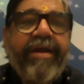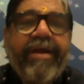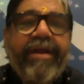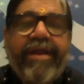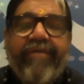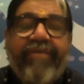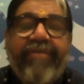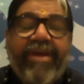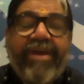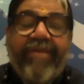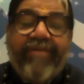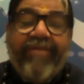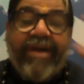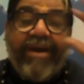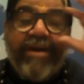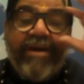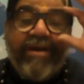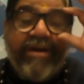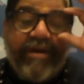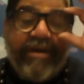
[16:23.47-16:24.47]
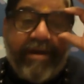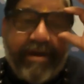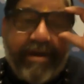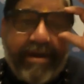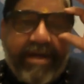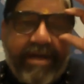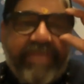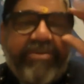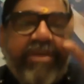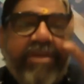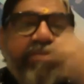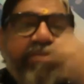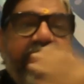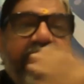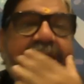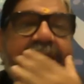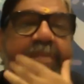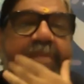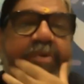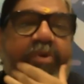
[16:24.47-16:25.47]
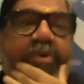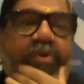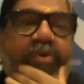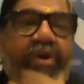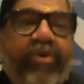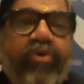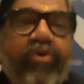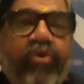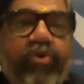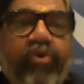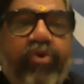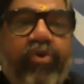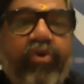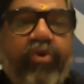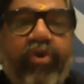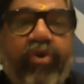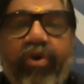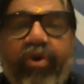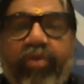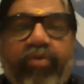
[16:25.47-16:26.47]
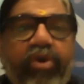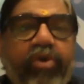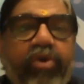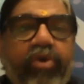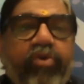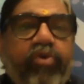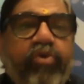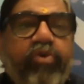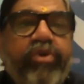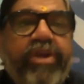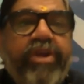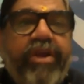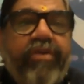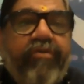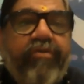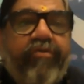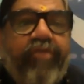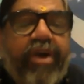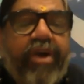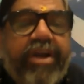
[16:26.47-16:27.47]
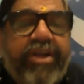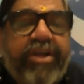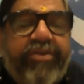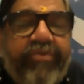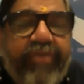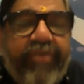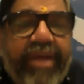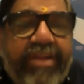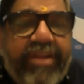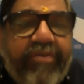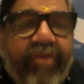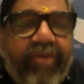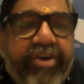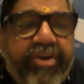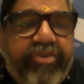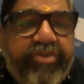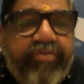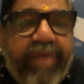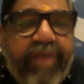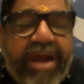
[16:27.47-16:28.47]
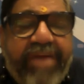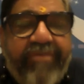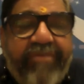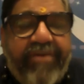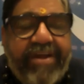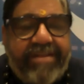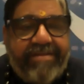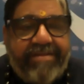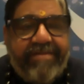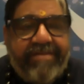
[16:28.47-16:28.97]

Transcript: Ki when one disciple come to one guru, bolo Guruji, what is faith? What is blind faith?